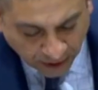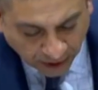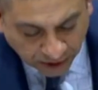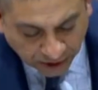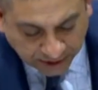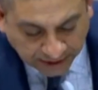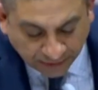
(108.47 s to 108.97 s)

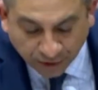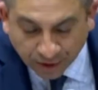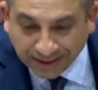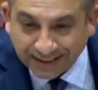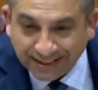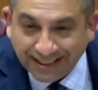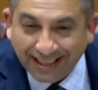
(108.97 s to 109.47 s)
Just to give you a
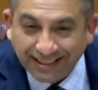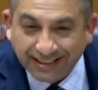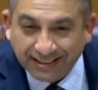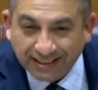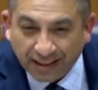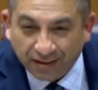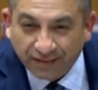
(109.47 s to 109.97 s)

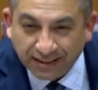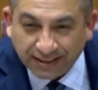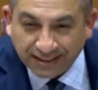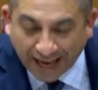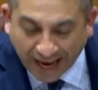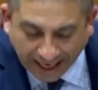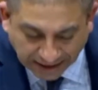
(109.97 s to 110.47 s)
sense of the
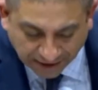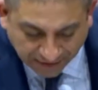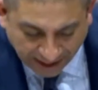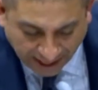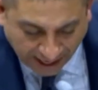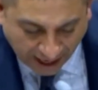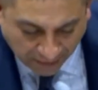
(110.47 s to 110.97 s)
size of
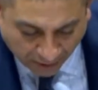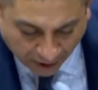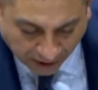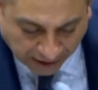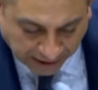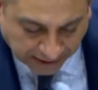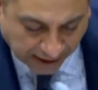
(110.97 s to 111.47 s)
the AI
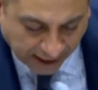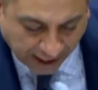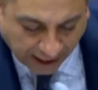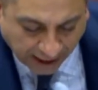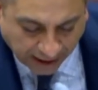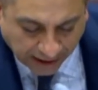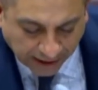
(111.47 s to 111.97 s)
market
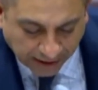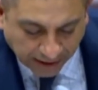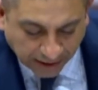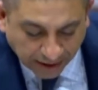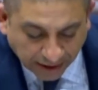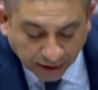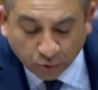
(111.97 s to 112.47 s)
today,
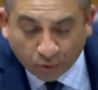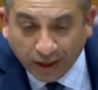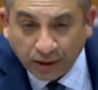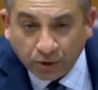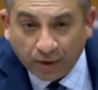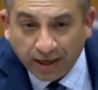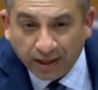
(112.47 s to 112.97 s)
in
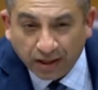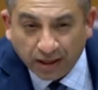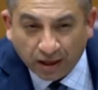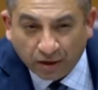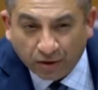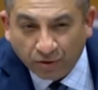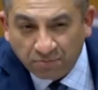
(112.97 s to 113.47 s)
2020
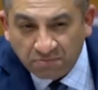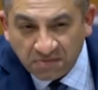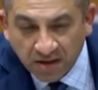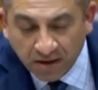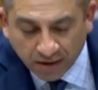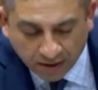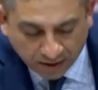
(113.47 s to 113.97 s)
alone,
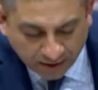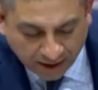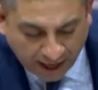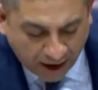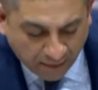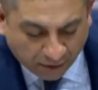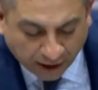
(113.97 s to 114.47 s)

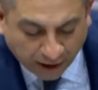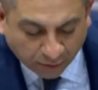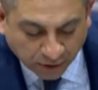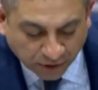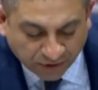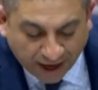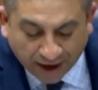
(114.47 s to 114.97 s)
the AI market
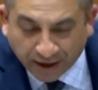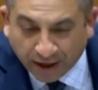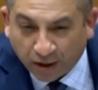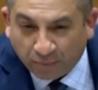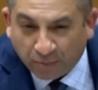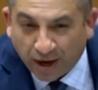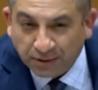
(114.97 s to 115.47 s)
was valued at
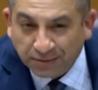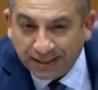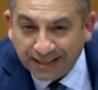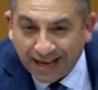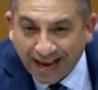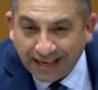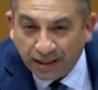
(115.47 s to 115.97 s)
approximately
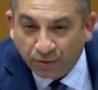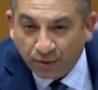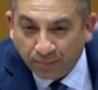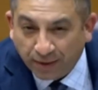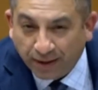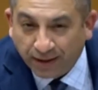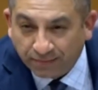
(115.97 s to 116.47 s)
$93
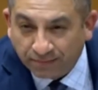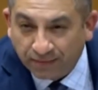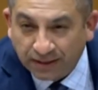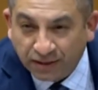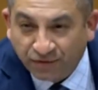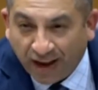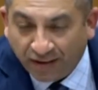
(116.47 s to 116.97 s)
billion.
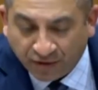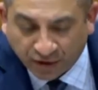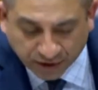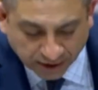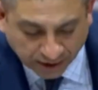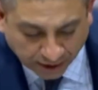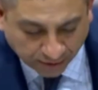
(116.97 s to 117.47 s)
That's 5
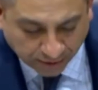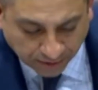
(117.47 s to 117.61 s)
years ago.